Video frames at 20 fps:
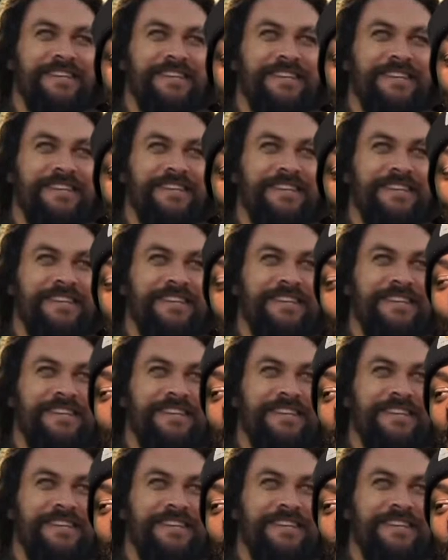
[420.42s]

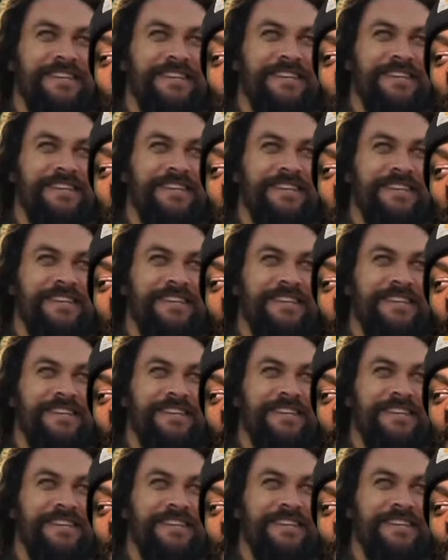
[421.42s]

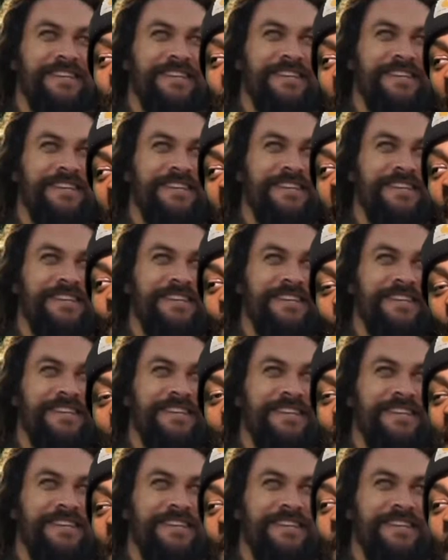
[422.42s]

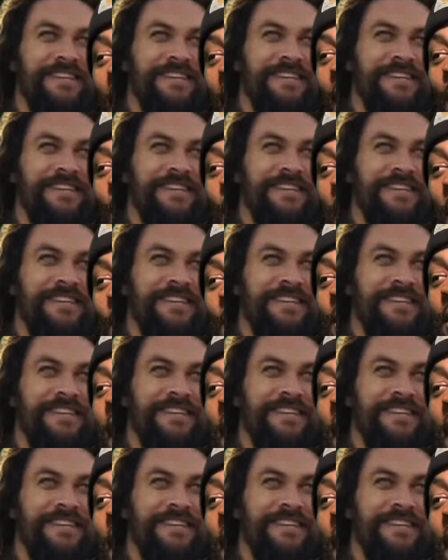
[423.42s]
[no speech]